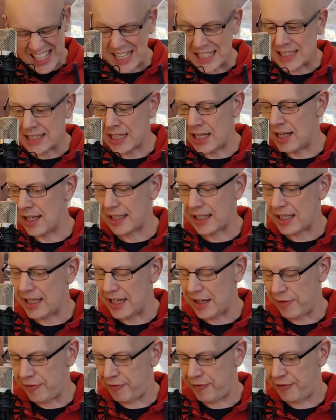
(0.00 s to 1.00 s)
it's like
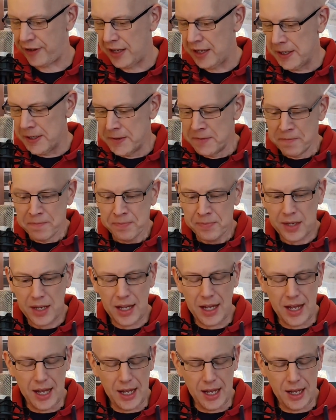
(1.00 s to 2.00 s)
if
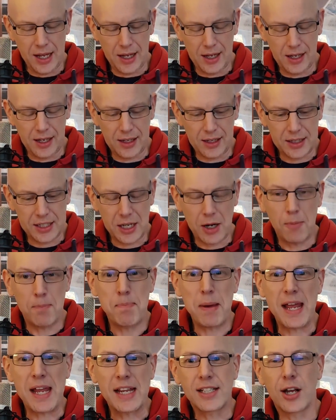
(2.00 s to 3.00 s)
you
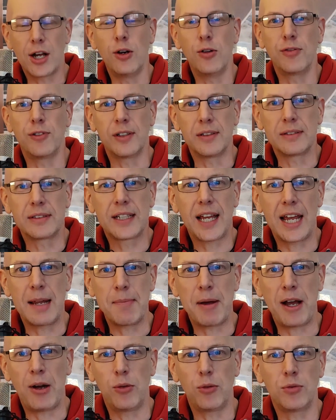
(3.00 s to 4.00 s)
know, Beethoven
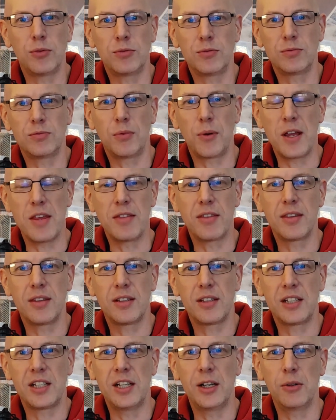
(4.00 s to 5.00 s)
came out with,
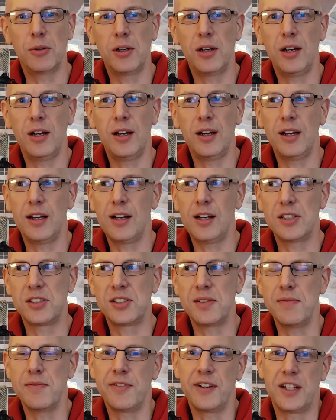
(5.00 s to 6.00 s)
you know, a
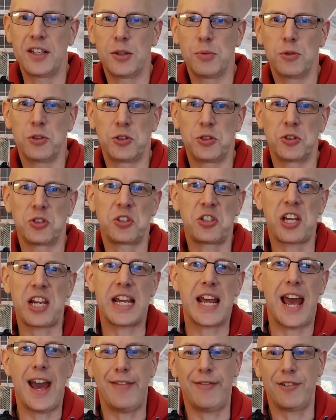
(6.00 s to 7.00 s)
symphony that was just
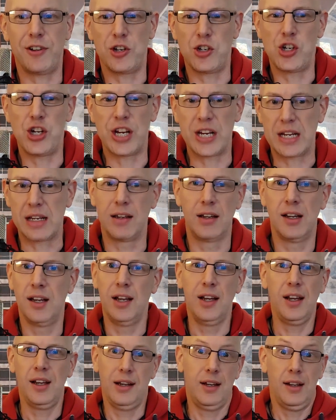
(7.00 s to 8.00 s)
C, F, and G,
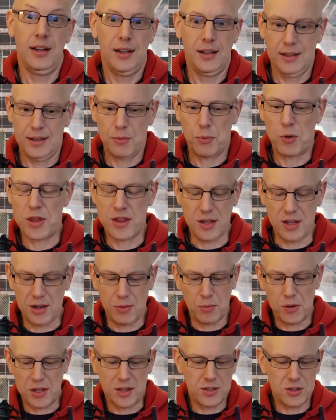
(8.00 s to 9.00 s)

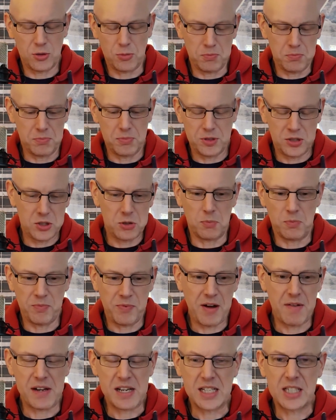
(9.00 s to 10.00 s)
with some
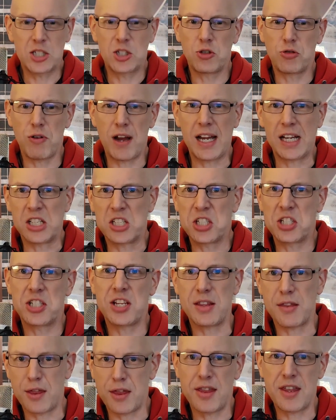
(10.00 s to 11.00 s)
very strange
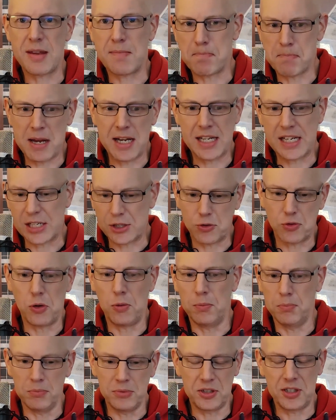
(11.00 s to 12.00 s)
synthy MIDI
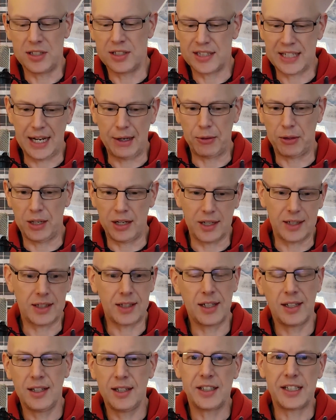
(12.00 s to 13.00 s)
drums that sound
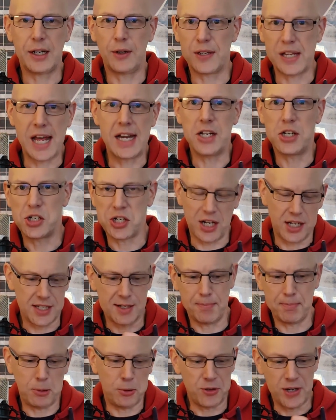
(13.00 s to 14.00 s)
like, you know, the
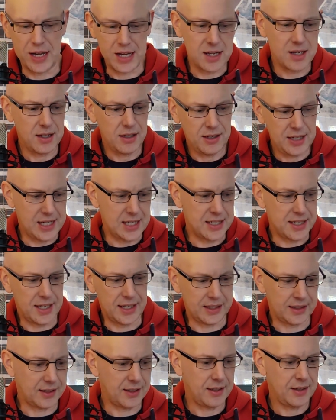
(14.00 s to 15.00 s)
Energizer Bunny
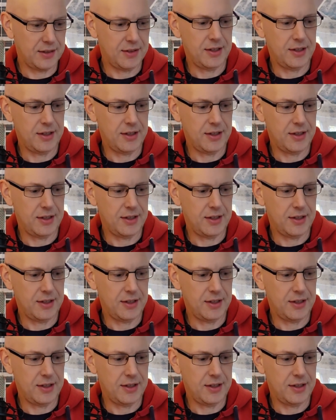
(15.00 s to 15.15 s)
hitting